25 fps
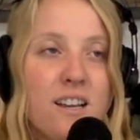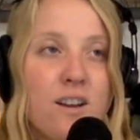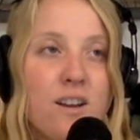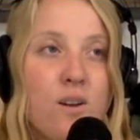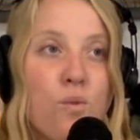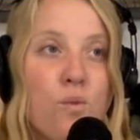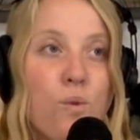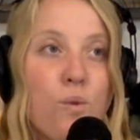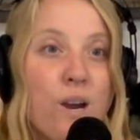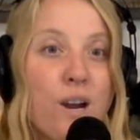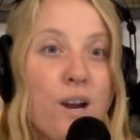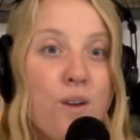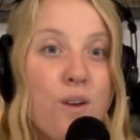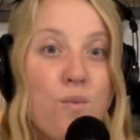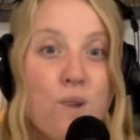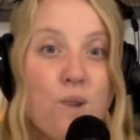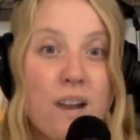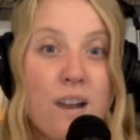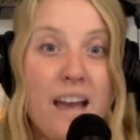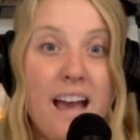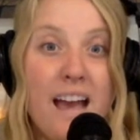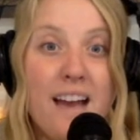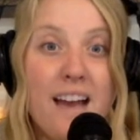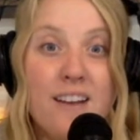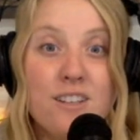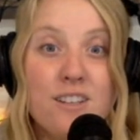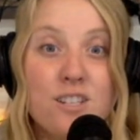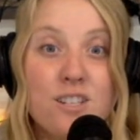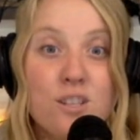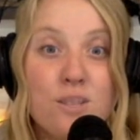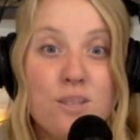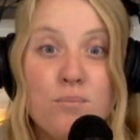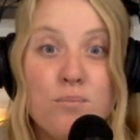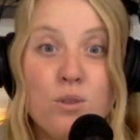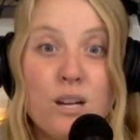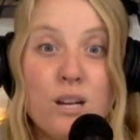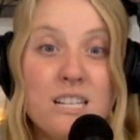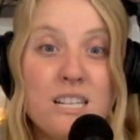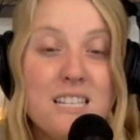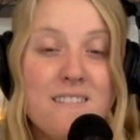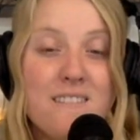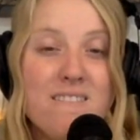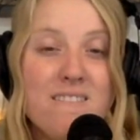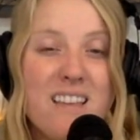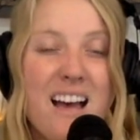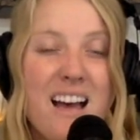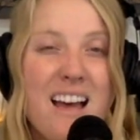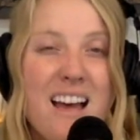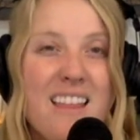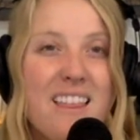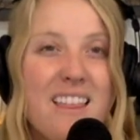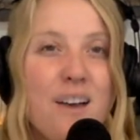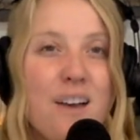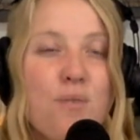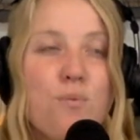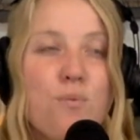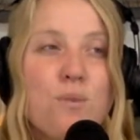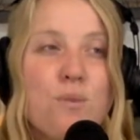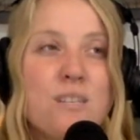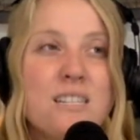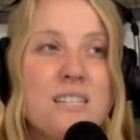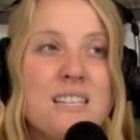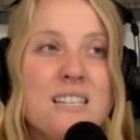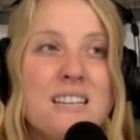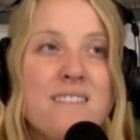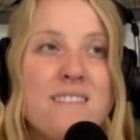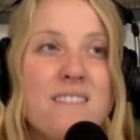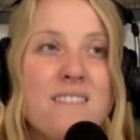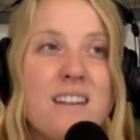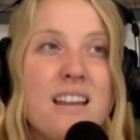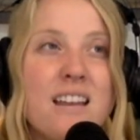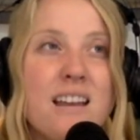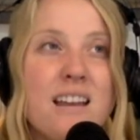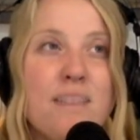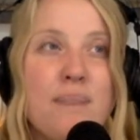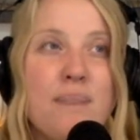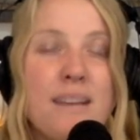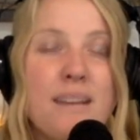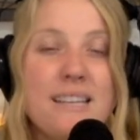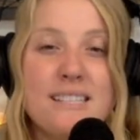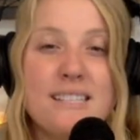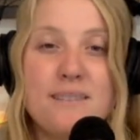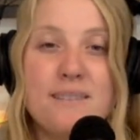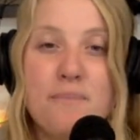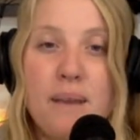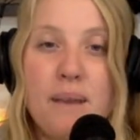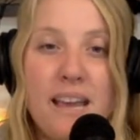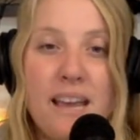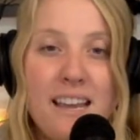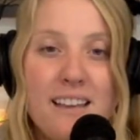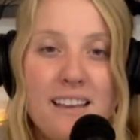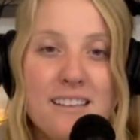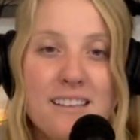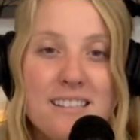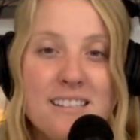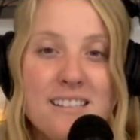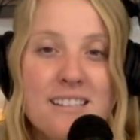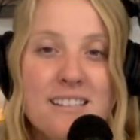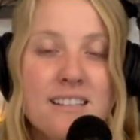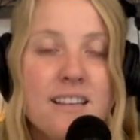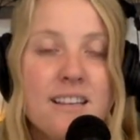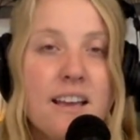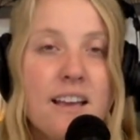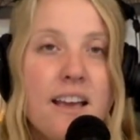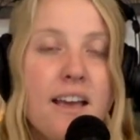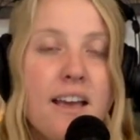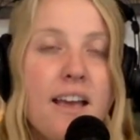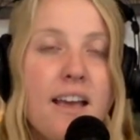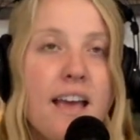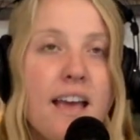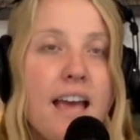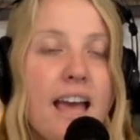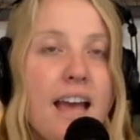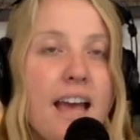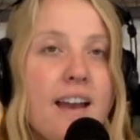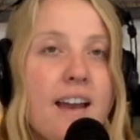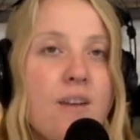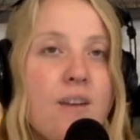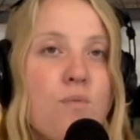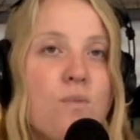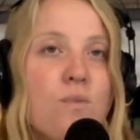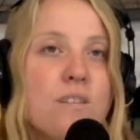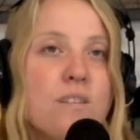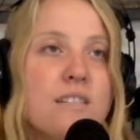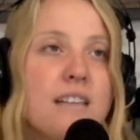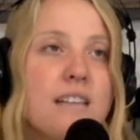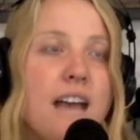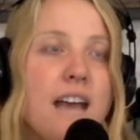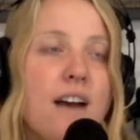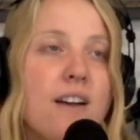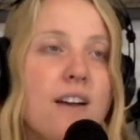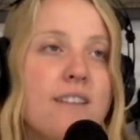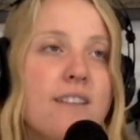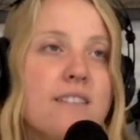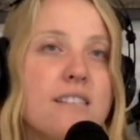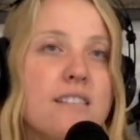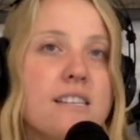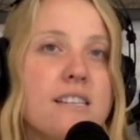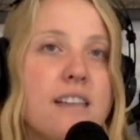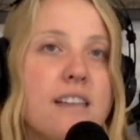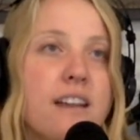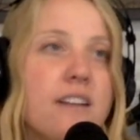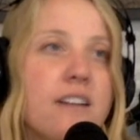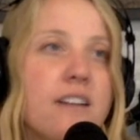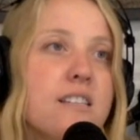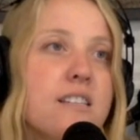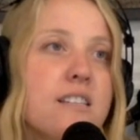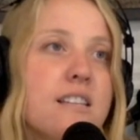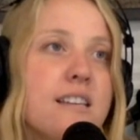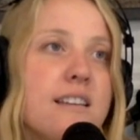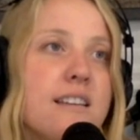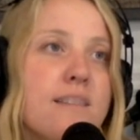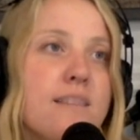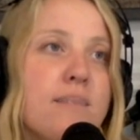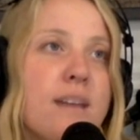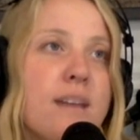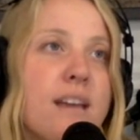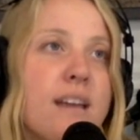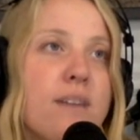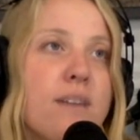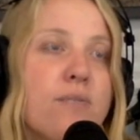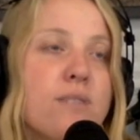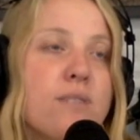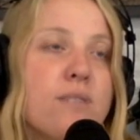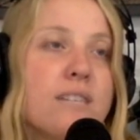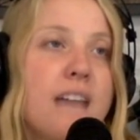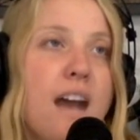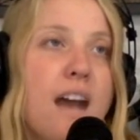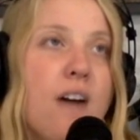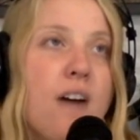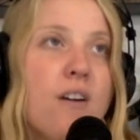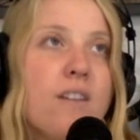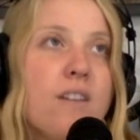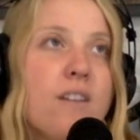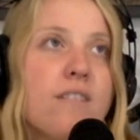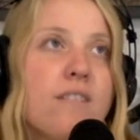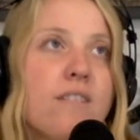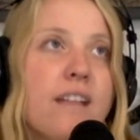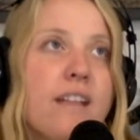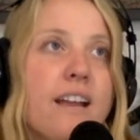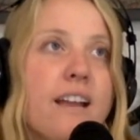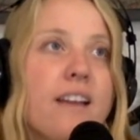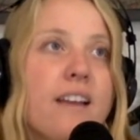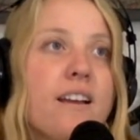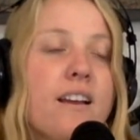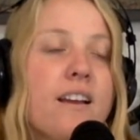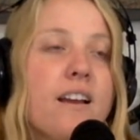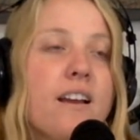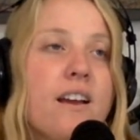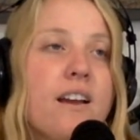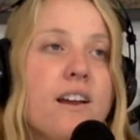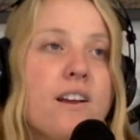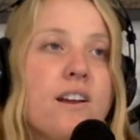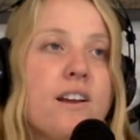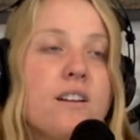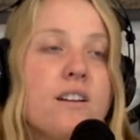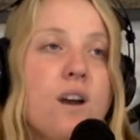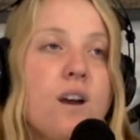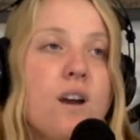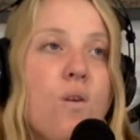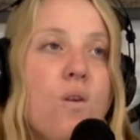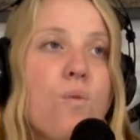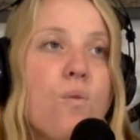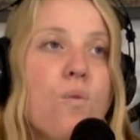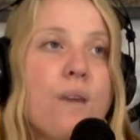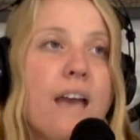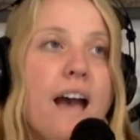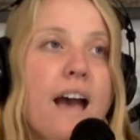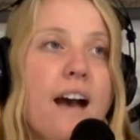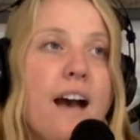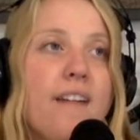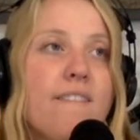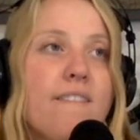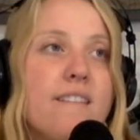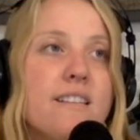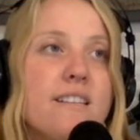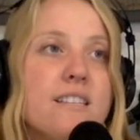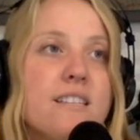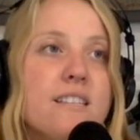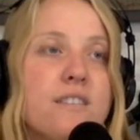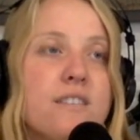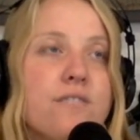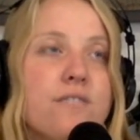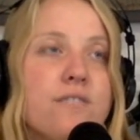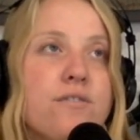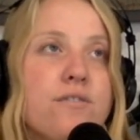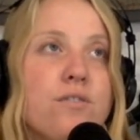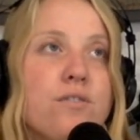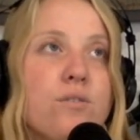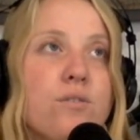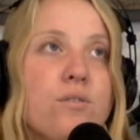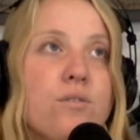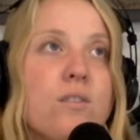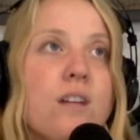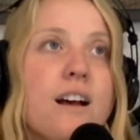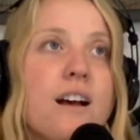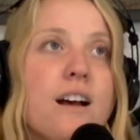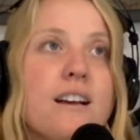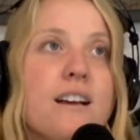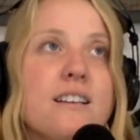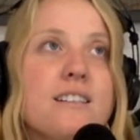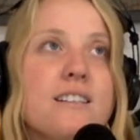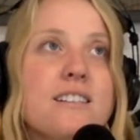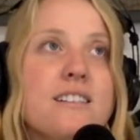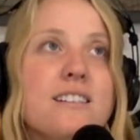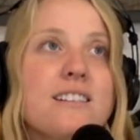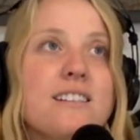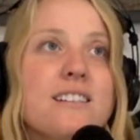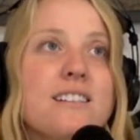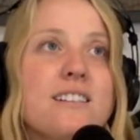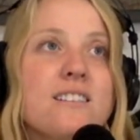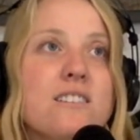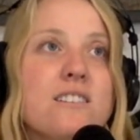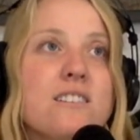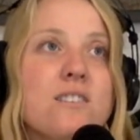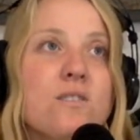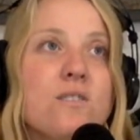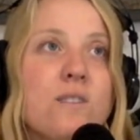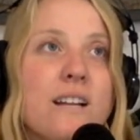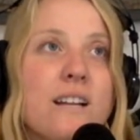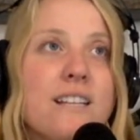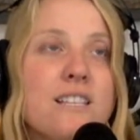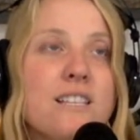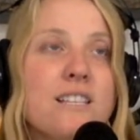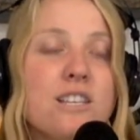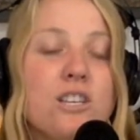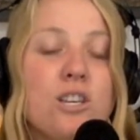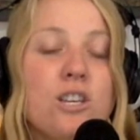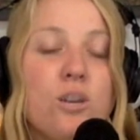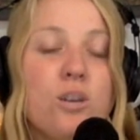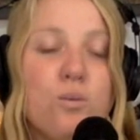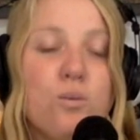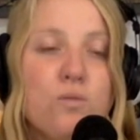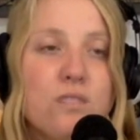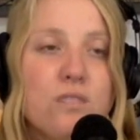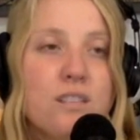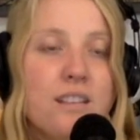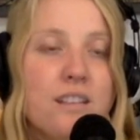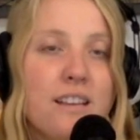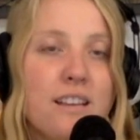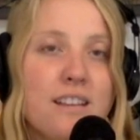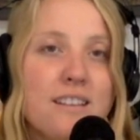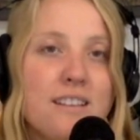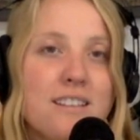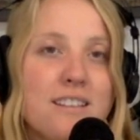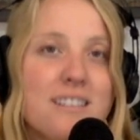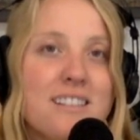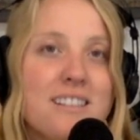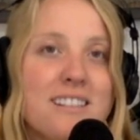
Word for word: Where when I had a surplus of that, that wasn't even in my space. And it wasn't out of scarcity, but it was out of like, no, we have this to fuel us. So let's use this.